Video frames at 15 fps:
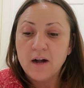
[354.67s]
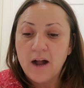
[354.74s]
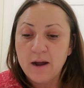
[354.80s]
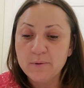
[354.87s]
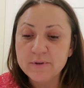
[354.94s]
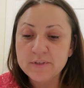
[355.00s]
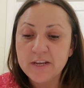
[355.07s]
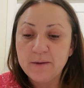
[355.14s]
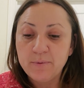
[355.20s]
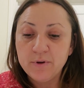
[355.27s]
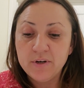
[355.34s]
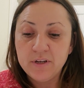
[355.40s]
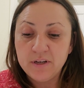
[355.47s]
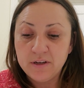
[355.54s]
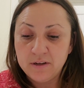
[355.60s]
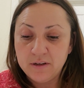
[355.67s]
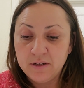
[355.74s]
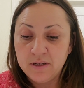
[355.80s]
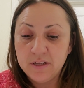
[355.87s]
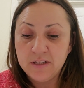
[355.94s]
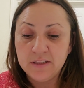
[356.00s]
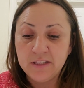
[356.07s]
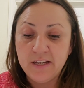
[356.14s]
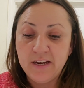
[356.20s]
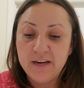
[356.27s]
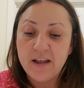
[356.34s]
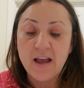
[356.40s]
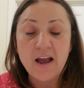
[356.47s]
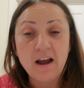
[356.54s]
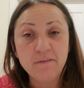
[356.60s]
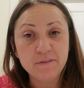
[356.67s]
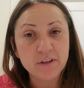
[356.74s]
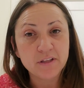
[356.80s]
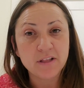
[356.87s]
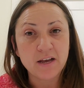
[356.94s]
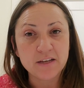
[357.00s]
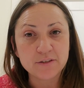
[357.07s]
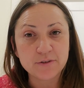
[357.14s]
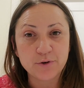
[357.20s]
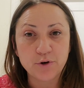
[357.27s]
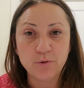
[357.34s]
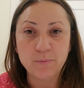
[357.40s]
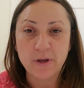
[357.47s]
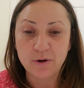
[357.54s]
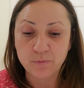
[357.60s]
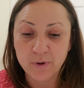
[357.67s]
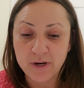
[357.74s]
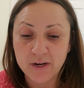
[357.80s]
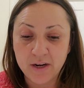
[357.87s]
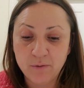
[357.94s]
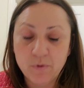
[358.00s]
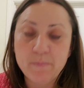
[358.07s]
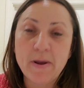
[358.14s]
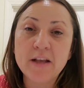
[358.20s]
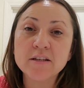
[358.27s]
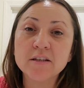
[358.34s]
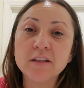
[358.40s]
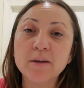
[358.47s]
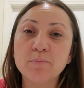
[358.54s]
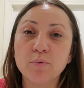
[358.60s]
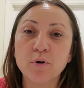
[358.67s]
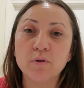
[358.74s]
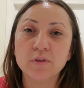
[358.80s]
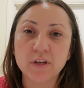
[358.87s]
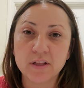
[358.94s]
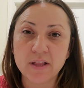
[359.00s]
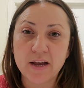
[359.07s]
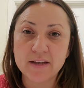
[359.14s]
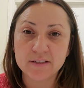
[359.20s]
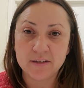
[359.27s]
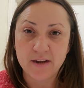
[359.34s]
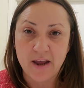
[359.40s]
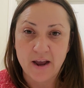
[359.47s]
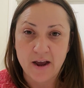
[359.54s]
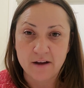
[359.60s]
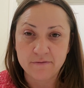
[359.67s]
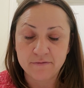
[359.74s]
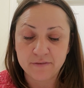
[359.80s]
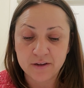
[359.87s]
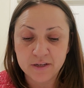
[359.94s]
I was able to lead half the classroom in reading. We basically broke the class in half.